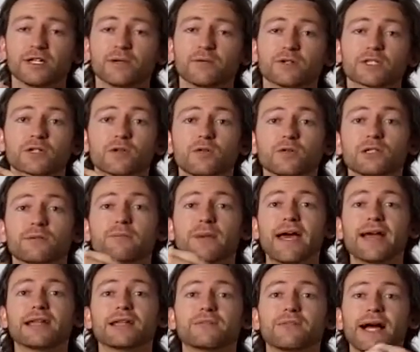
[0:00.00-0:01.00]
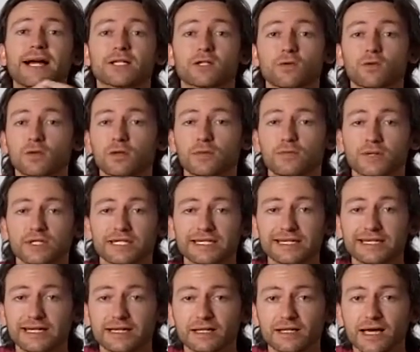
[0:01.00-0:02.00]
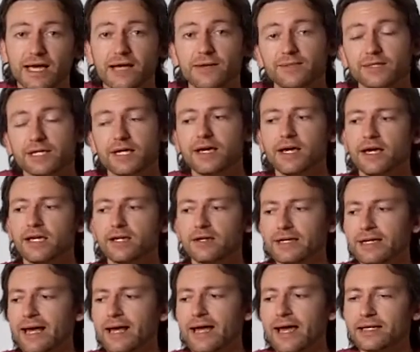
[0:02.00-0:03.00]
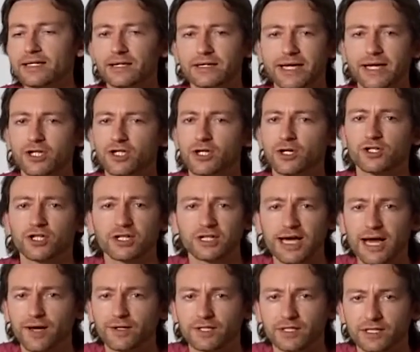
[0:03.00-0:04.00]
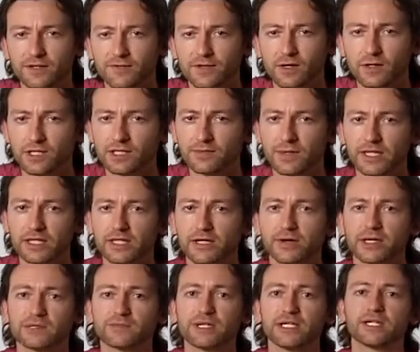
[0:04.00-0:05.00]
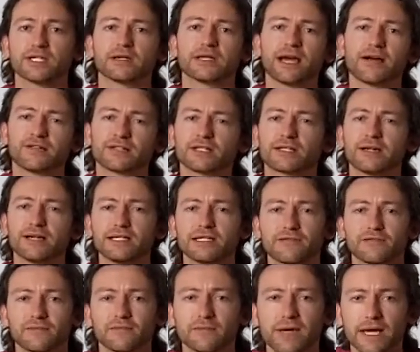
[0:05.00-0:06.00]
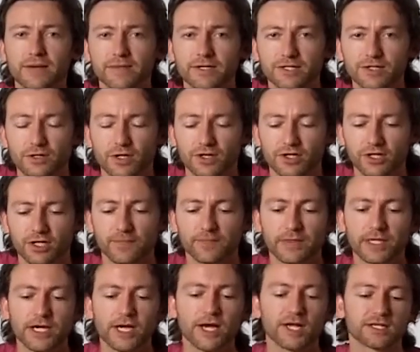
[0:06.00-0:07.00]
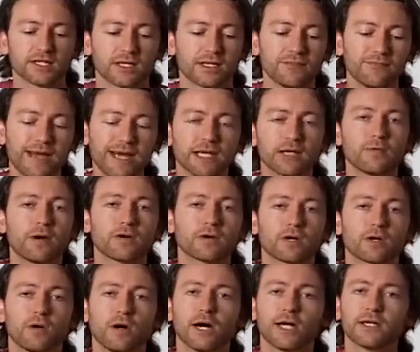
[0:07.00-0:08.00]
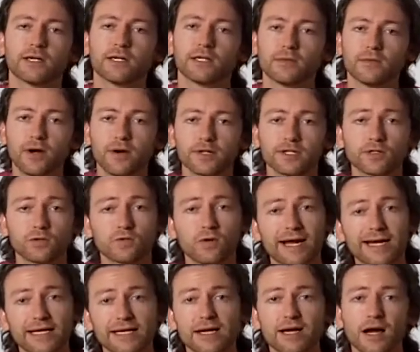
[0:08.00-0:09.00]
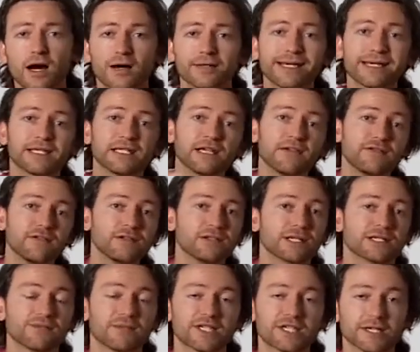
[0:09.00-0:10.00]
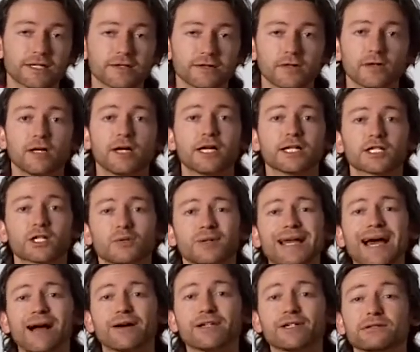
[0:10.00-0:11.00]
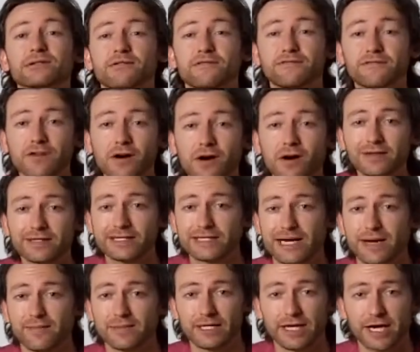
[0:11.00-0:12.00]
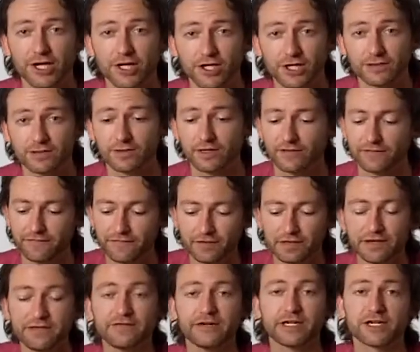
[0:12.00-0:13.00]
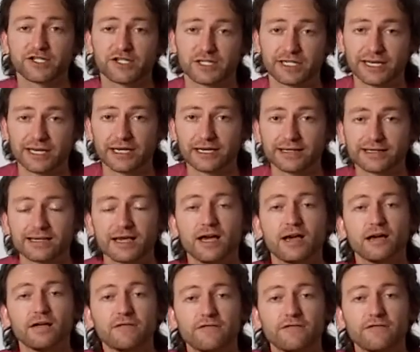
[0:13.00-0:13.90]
doing what's called depending back to all the preceding claims, you end up getting charged thousands of dollars by the USPTO. They have a slightly different payment structure. So I'll amend it where required. The moment it's all ready, I'll then give you this material to allow you to file this application, fully finished as it is,